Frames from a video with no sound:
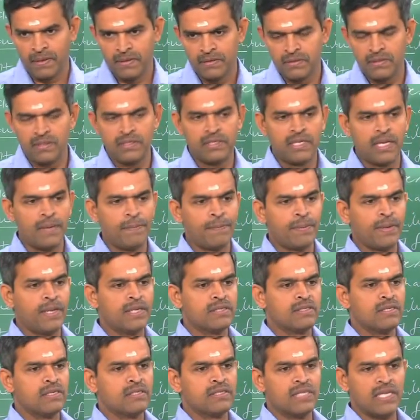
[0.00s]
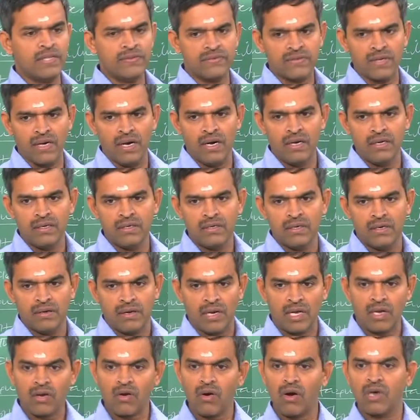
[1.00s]
So, the temperature sensor
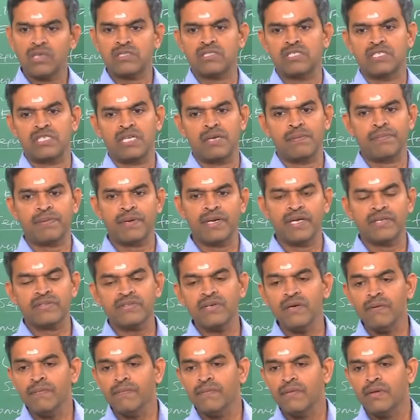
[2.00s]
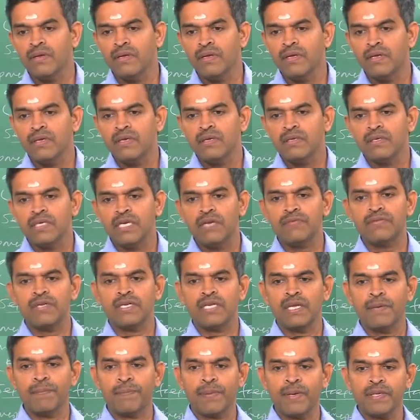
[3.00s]
records the temperature. If the
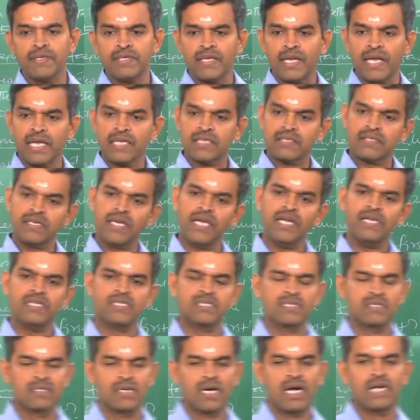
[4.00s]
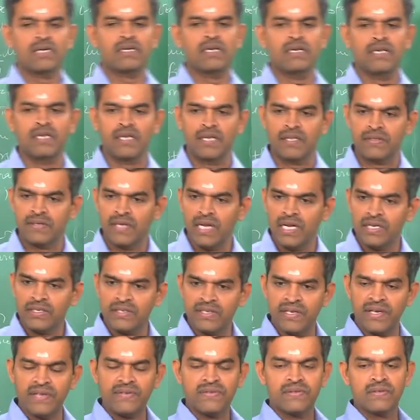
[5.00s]
temperature exceeds 100 degrees
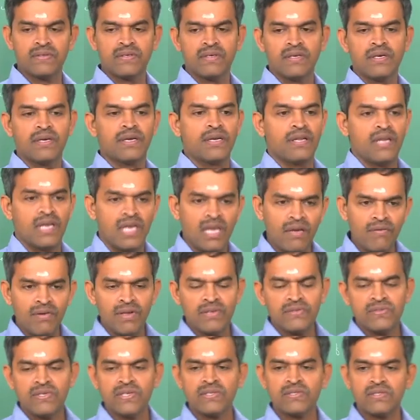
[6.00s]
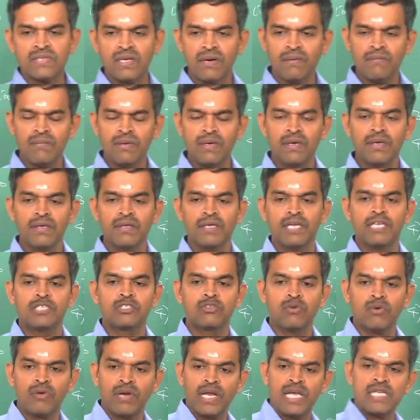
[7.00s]
Celsius in a given system, it
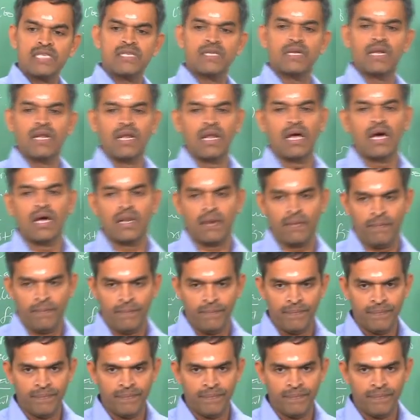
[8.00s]
should raise an alarm.